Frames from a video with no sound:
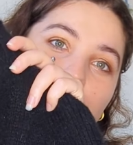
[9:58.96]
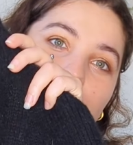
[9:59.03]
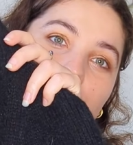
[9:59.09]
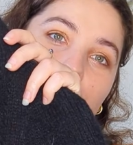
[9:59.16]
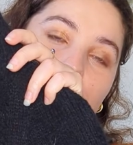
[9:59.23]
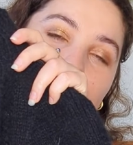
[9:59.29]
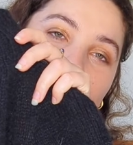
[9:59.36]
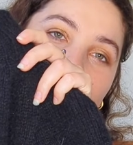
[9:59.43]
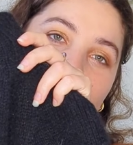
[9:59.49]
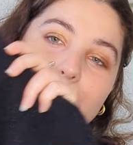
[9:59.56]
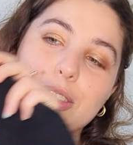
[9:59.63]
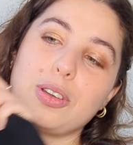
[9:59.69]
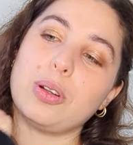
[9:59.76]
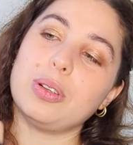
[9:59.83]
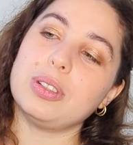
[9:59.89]

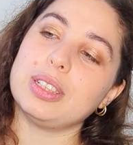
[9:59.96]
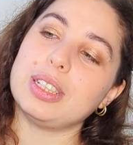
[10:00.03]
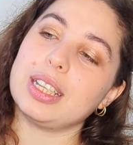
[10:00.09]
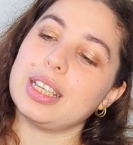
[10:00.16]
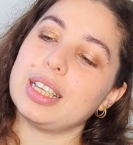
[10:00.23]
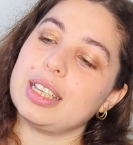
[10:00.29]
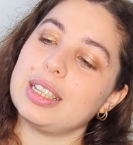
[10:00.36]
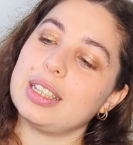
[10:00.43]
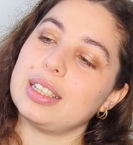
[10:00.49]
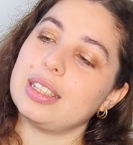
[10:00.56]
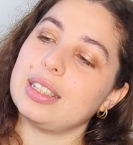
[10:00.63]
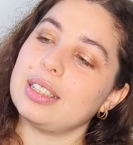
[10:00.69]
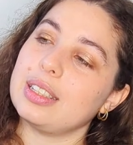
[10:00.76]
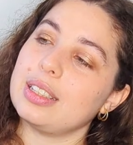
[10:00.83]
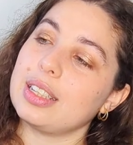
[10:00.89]
The gold
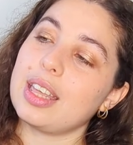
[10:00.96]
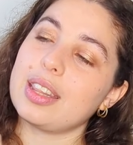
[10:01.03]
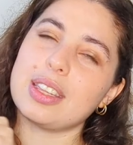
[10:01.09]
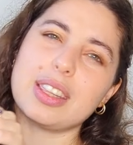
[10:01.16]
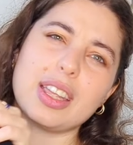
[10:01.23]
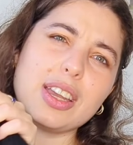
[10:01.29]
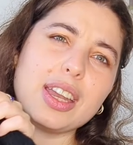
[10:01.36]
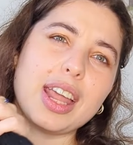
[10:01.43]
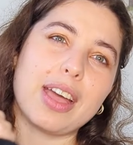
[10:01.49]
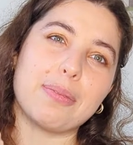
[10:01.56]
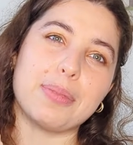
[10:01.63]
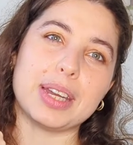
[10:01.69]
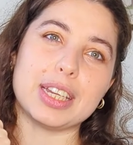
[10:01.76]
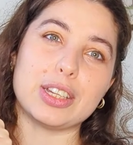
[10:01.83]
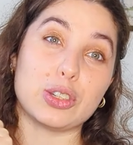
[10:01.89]
is, yeah, they didn't
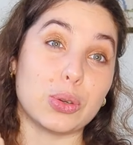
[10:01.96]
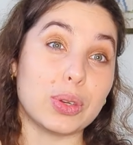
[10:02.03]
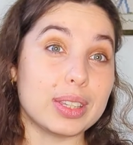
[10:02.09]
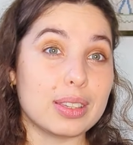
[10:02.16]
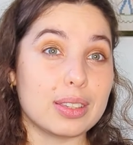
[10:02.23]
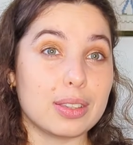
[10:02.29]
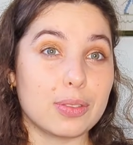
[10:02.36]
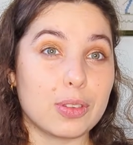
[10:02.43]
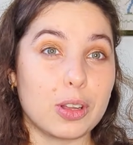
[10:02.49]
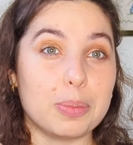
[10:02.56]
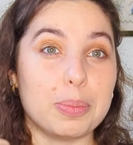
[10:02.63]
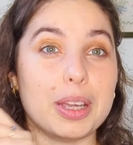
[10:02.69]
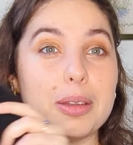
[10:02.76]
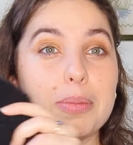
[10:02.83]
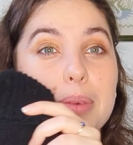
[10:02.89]
have many choices of
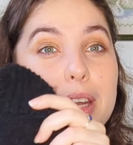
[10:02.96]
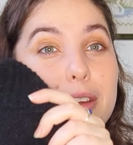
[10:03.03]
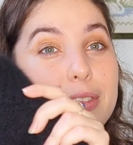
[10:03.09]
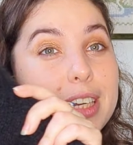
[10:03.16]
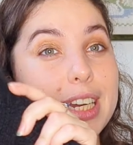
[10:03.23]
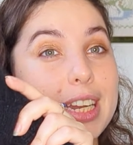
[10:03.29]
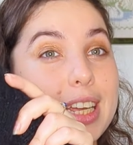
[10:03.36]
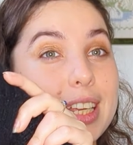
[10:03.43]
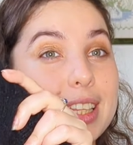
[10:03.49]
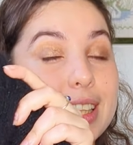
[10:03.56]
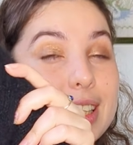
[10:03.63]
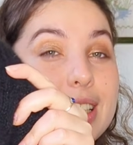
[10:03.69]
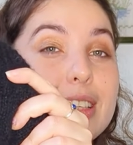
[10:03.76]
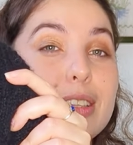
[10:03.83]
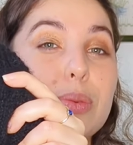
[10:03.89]
gold button, but I really like
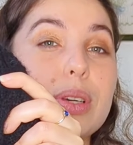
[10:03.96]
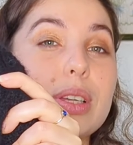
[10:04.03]
these